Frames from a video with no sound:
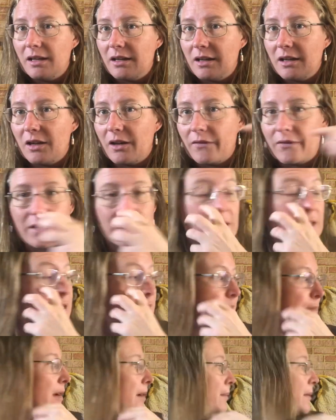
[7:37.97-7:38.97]
Hopefully this is
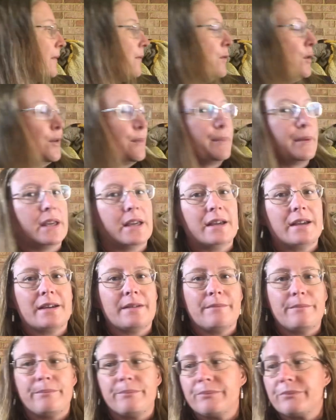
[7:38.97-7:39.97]
my before pic.
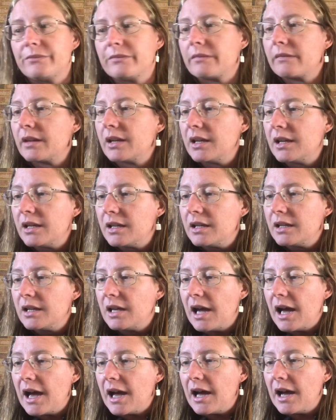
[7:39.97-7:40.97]

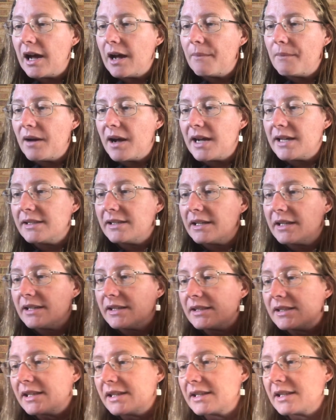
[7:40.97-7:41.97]
I did
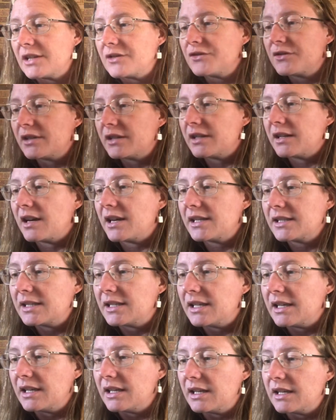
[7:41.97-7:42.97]

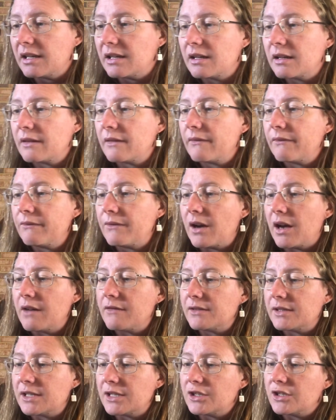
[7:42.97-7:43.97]
695
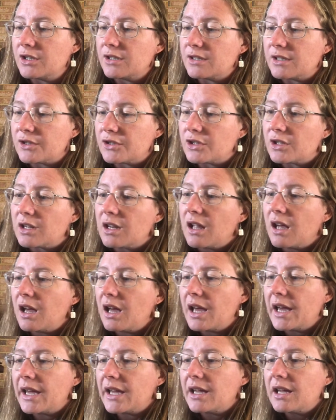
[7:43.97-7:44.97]
stitches in
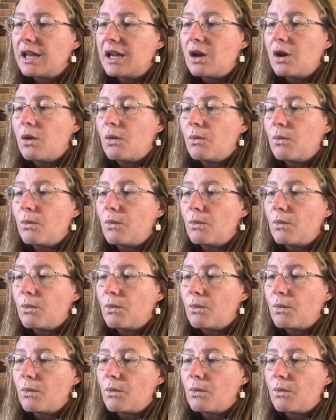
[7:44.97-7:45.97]
July,
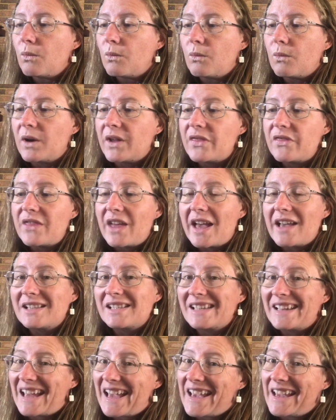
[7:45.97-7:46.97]

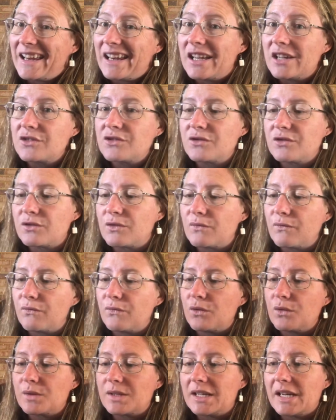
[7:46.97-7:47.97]

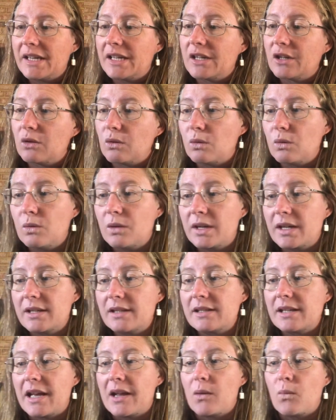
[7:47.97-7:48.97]
1,814 in
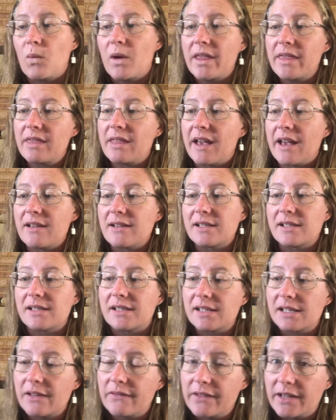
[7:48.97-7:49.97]
August, and
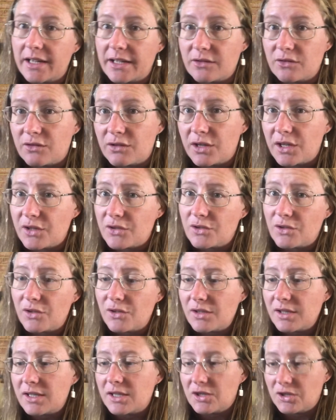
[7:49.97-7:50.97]

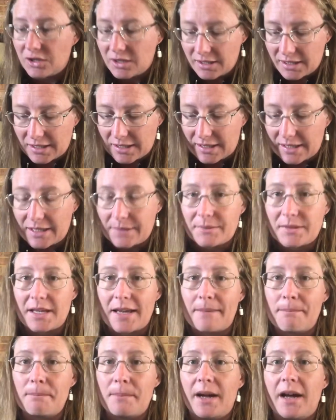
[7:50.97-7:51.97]
1,702 stitches in
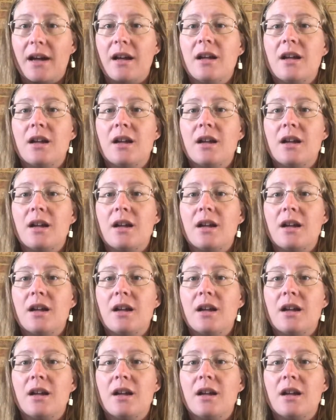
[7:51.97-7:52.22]
September